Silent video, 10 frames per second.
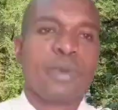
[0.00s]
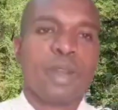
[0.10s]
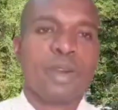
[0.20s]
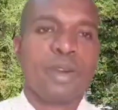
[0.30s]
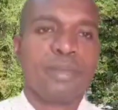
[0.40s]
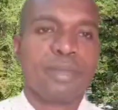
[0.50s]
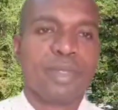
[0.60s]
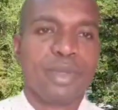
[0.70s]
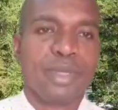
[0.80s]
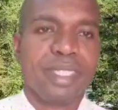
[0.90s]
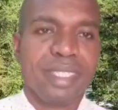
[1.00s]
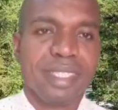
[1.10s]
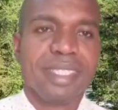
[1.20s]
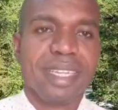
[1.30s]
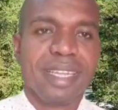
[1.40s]
Welcome to
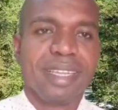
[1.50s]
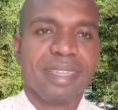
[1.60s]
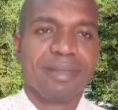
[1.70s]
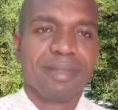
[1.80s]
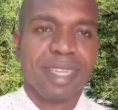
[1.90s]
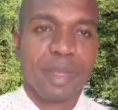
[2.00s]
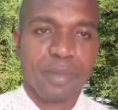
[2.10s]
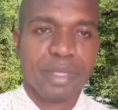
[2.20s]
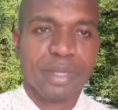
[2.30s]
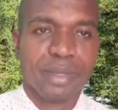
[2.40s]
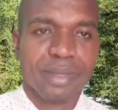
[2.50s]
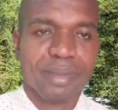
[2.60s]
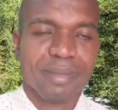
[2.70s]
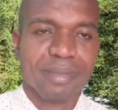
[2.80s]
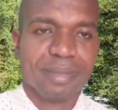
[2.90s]
this day episode.
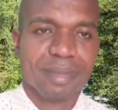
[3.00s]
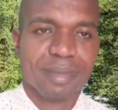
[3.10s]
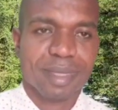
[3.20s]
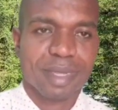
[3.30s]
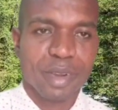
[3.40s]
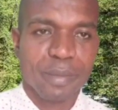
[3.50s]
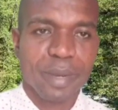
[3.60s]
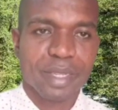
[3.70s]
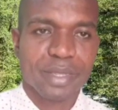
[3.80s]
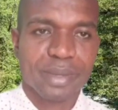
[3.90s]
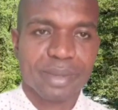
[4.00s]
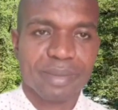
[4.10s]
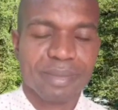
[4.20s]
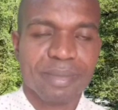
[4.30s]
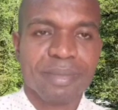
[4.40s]
God bless you.